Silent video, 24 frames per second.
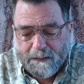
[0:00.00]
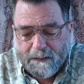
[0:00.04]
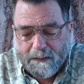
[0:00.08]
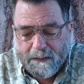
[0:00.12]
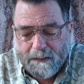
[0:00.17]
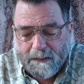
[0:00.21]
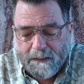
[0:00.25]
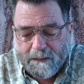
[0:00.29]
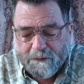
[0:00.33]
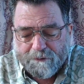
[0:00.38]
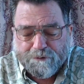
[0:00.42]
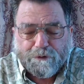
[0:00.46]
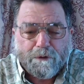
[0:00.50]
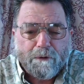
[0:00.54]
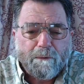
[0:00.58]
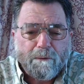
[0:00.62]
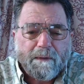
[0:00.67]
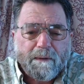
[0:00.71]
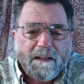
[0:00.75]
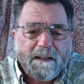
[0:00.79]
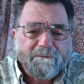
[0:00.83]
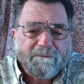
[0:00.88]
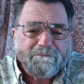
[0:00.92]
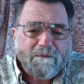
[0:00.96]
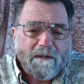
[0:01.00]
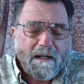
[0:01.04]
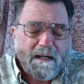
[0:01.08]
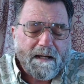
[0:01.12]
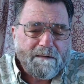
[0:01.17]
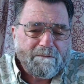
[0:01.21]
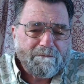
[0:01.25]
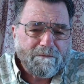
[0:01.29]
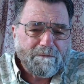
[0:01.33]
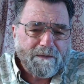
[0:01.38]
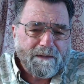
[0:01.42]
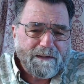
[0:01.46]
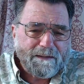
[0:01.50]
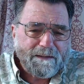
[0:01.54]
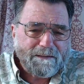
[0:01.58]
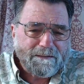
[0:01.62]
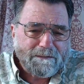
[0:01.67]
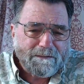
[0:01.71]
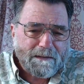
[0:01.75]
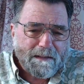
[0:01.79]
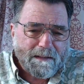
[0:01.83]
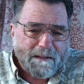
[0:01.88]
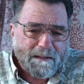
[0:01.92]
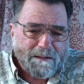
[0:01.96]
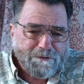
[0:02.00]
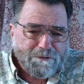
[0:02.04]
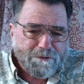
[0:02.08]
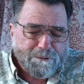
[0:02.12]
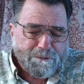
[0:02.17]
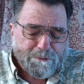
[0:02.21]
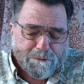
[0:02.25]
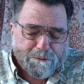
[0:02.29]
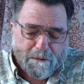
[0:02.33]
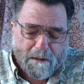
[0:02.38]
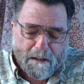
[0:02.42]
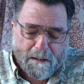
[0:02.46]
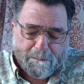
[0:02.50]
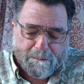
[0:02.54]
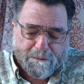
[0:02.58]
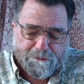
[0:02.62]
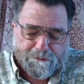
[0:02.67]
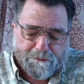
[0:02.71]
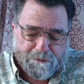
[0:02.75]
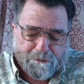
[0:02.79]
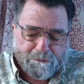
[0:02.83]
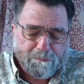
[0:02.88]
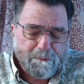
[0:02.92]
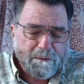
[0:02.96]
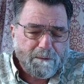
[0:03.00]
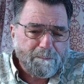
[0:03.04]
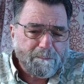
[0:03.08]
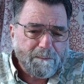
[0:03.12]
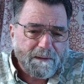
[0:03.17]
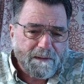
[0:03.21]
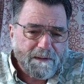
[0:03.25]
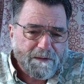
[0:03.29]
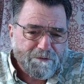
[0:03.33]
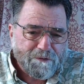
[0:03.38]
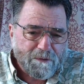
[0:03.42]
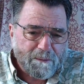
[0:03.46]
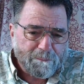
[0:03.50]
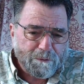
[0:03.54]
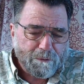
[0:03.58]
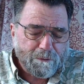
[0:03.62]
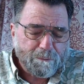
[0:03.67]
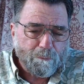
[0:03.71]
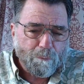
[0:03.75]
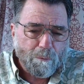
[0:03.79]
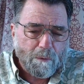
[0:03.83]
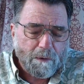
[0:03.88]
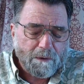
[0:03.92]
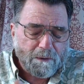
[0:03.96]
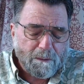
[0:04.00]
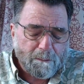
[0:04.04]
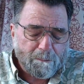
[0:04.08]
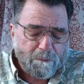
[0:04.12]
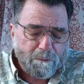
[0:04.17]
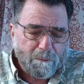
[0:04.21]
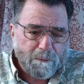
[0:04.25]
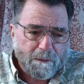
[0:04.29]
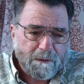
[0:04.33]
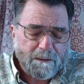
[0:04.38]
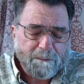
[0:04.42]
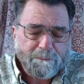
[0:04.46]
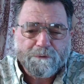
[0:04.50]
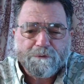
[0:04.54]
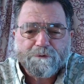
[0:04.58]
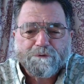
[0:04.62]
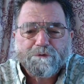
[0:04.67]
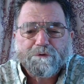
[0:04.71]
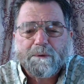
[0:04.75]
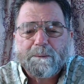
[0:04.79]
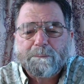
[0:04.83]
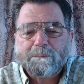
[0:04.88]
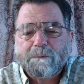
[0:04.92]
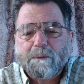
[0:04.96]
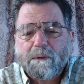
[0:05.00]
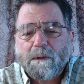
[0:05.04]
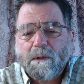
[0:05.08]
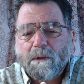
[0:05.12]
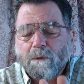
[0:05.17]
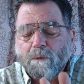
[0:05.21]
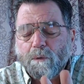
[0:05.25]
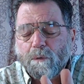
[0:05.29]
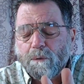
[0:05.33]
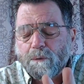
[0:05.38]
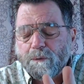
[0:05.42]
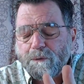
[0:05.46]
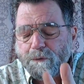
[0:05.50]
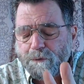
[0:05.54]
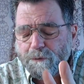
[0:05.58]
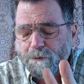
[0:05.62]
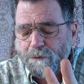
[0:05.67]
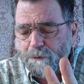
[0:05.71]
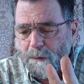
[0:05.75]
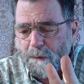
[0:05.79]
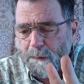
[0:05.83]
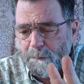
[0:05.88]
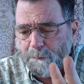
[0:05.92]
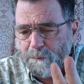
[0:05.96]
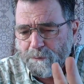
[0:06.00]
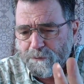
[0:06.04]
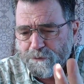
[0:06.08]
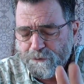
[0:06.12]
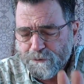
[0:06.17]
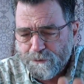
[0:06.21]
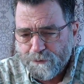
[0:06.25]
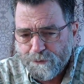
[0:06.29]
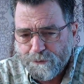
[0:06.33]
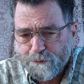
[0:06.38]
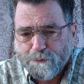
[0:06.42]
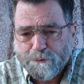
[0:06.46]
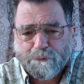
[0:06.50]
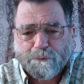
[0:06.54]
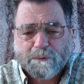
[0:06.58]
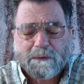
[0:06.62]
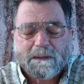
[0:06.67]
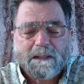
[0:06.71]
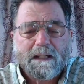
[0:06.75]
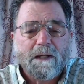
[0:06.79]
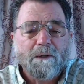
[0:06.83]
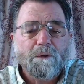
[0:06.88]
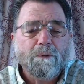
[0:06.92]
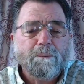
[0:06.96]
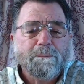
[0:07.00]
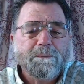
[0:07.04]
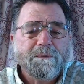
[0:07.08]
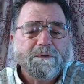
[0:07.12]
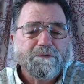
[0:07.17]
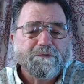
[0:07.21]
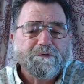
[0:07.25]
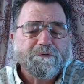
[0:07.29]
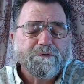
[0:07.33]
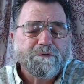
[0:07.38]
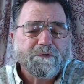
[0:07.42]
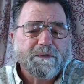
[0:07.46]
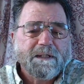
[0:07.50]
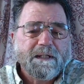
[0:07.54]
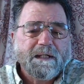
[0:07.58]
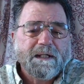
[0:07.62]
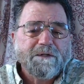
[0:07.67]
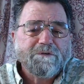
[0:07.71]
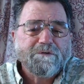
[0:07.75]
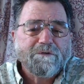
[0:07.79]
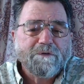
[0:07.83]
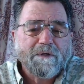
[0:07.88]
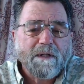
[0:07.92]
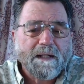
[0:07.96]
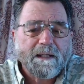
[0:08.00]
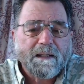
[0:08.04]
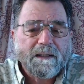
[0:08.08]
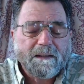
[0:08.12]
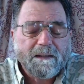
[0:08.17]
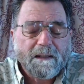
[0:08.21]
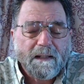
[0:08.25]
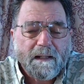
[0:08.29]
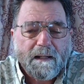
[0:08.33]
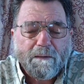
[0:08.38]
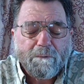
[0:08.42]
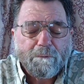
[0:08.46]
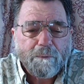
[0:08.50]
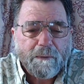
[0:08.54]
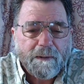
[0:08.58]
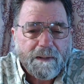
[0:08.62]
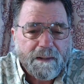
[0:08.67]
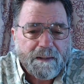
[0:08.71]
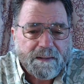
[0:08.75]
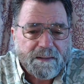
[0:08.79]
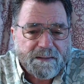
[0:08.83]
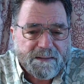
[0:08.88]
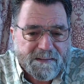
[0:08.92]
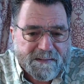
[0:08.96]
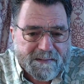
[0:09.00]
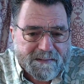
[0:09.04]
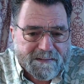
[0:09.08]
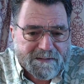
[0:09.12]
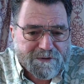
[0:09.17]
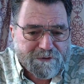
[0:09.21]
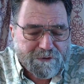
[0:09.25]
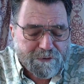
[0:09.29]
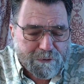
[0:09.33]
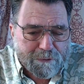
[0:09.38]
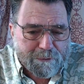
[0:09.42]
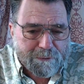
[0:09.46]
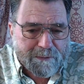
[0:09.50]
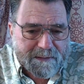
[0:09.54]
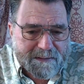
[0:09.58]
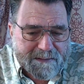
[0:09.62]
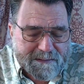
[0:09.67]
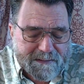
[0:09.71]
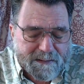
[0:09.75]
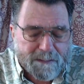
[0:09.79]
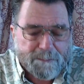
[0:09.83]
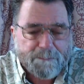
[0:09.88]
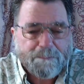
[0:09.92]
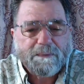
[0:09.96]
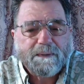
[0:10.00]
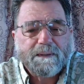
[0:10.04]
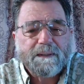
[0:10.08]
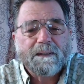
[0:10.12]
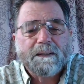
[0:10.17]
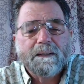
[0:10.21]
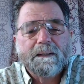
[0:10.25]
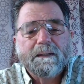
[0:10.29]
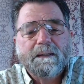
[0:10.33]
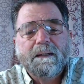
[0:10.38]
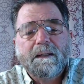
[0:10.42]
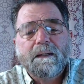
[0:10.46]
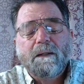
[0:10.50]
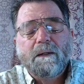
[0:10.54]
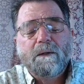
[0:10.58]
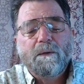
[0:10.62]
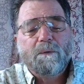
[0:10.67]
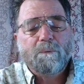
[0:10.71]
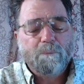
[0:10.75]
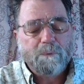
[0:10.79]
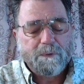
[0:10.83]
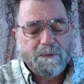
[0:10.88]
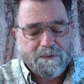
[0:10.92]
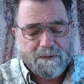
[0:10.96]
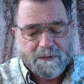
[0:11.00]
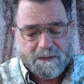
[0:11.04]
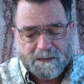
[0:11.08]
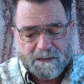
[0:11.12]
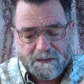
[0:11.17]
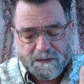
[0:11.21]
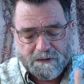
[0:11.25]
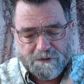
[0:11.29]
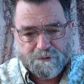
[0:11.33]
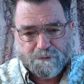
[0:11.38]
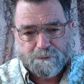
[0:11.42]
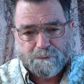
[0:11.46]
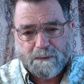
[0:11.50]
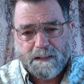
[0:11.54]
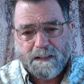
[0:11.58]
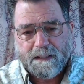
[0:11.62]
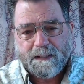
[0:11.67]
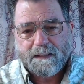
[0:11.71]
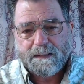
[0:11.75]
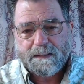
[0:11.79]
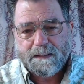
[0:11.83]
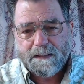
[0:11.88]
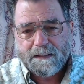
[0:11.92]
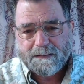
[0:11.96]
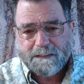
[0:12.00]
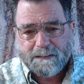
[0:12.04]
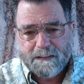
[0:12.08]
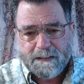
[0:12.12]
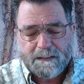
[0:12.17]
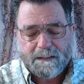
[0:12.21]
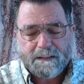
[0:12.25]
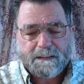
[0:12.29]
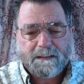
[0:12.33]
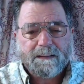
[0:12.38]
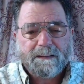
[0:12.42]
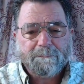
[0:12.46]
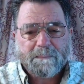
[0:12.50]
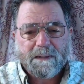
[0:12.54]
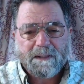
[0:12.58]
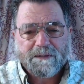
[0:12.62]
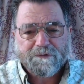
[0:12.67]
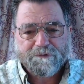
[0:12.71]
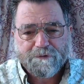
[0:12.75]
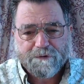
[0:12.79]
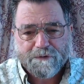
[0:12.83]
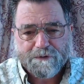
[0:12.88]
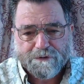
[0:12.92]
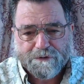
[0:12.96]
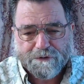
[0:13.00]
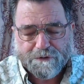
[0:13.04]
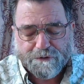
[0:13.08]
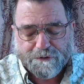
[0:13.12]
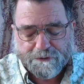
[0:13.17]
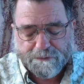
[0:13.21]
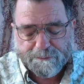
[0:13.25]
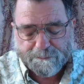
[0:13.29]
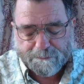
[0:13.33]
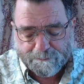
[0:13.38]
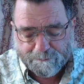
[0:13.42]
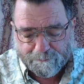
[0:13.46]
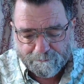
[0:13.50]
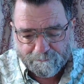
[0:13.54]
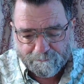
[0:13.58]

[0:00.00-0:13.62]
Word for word: And so if I ever get a lot of subscribers, it'll be because I'm do one, number one, I'm doing something wrong, or number two, and I hope this is the case, that Yahweh is doing something with the Israelite identity message.